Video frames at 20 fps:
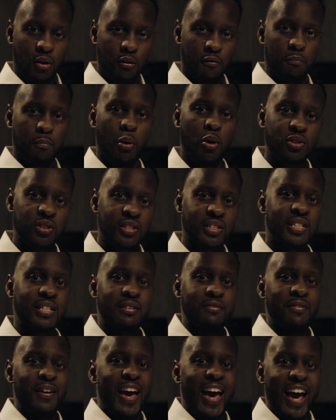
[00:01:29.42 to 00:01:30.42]
of
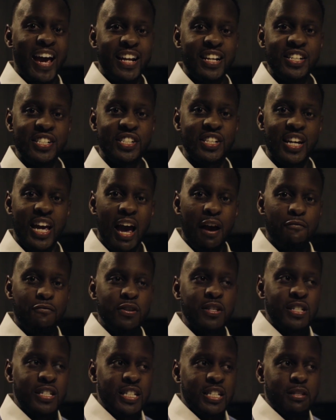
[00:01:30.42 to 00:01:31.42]
positive energy,
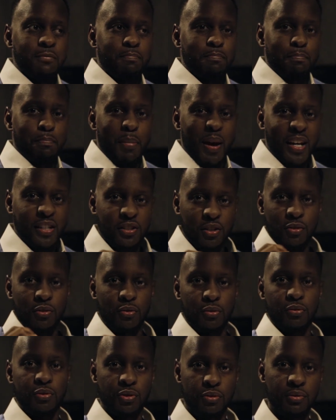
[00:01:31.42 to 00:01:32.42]
every
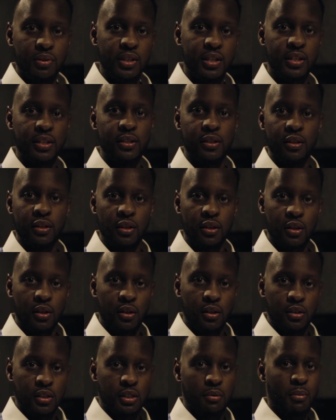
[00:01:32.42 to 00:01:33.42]
spectacle you need
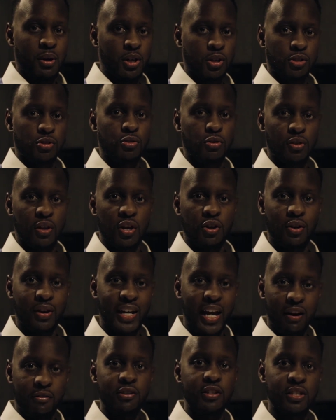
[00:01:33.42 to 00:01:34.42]
to make sure that you're
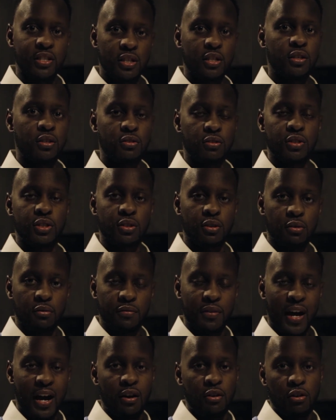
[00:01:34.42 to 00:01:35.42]
guaranteeing
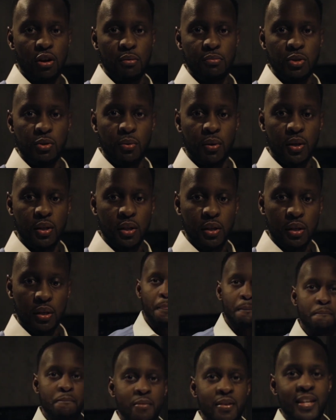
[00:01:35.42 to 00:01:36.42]
yourself the outcome you want.
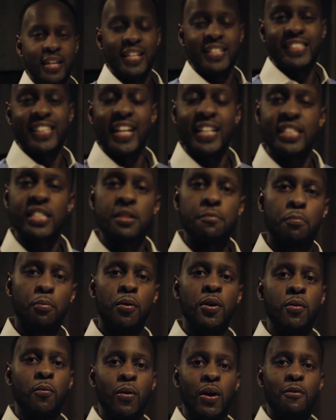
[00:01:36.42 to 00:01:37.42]
It's getting to the
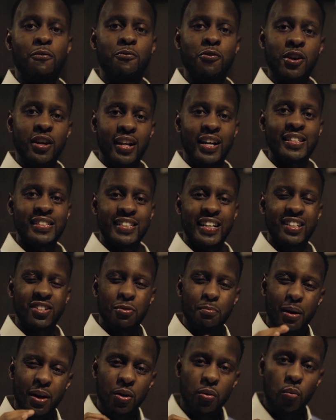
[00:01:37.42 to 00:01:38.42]
point where I've realized that
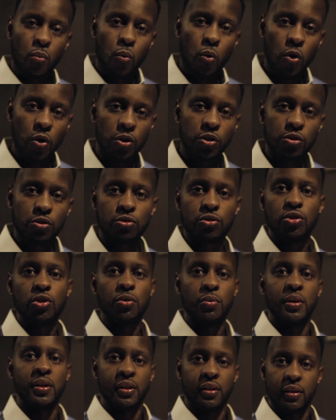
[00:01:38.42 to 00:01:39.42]
no matter what you're
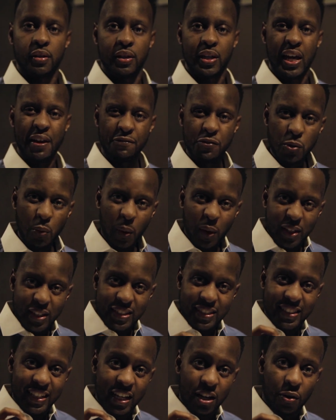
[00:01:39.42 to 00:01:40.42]
doing, if you want
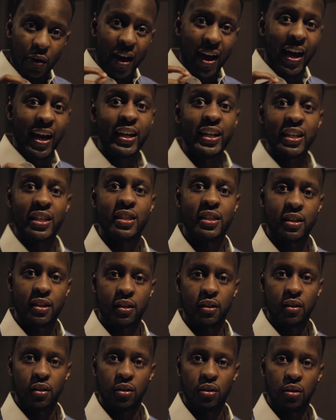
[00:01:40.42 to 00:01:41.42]
to scale
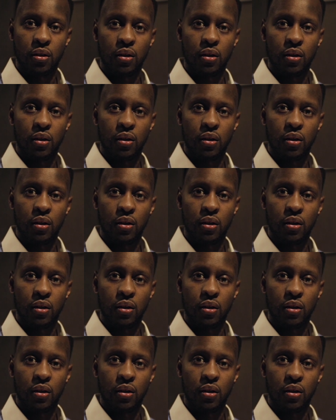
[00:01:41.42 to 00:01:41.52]
anything,